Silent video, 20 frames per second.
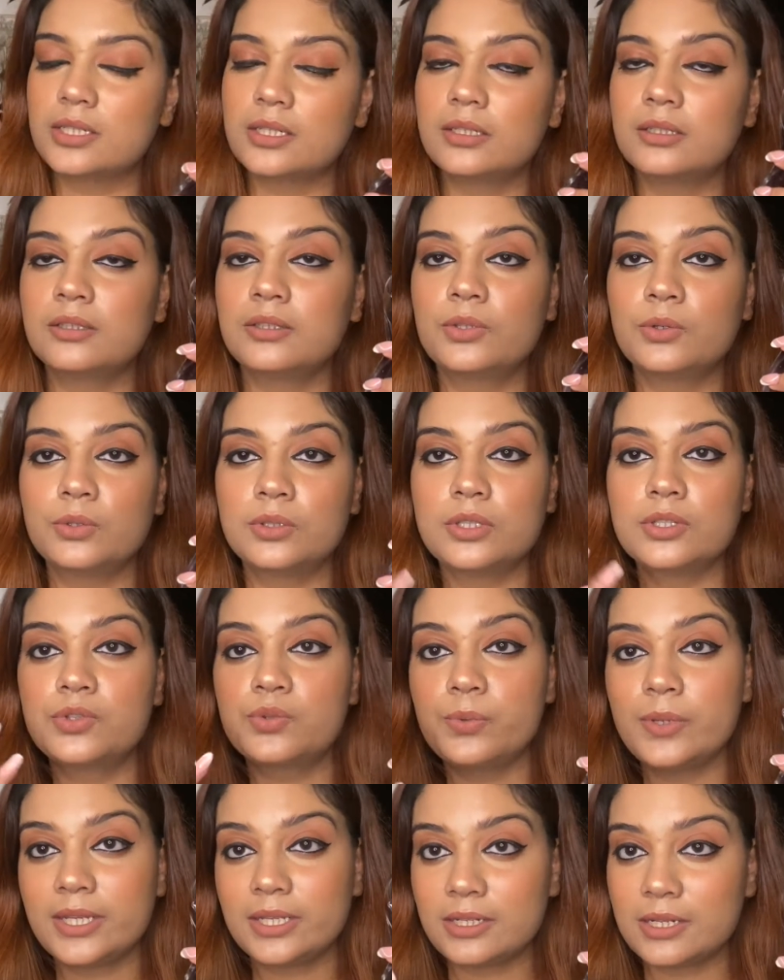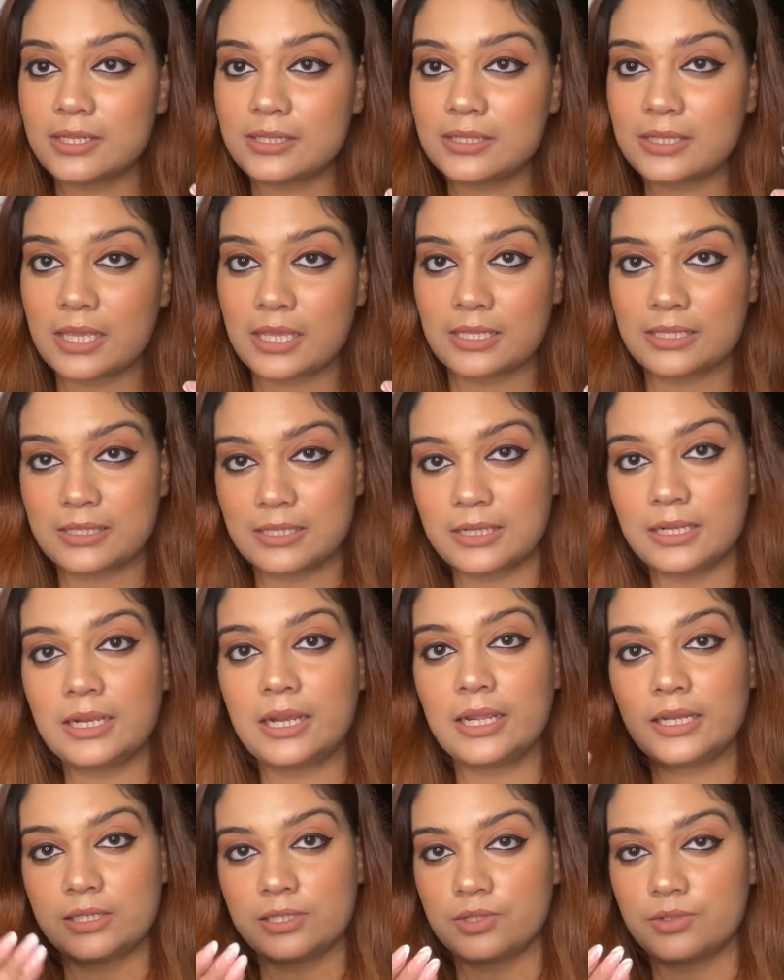though the sweetness kicks in
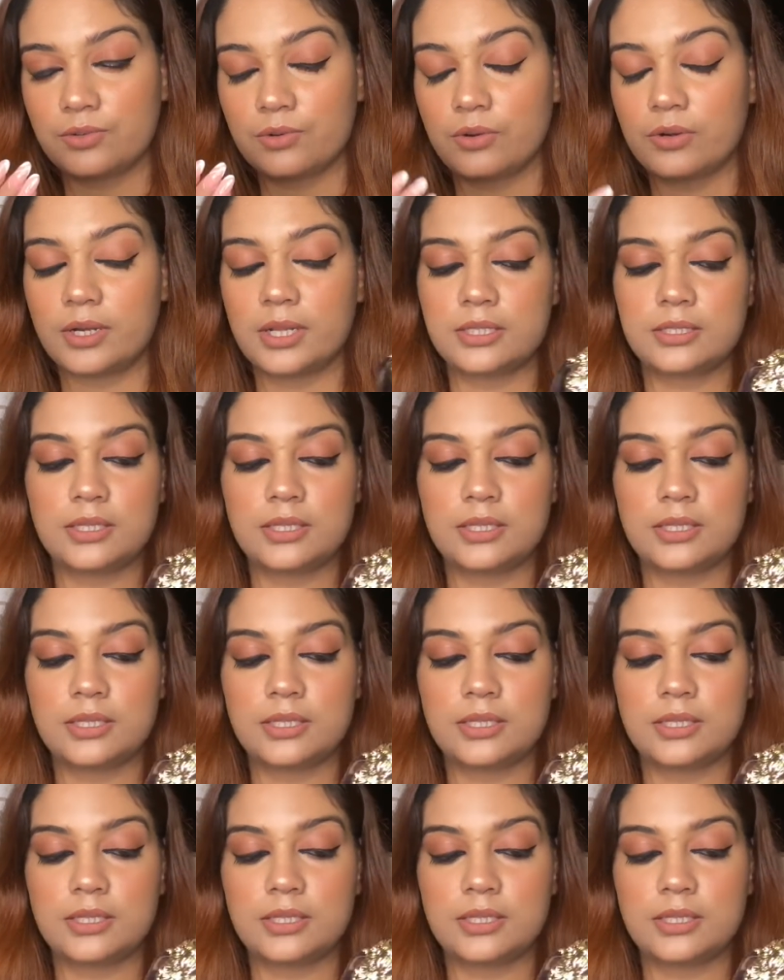later on, as I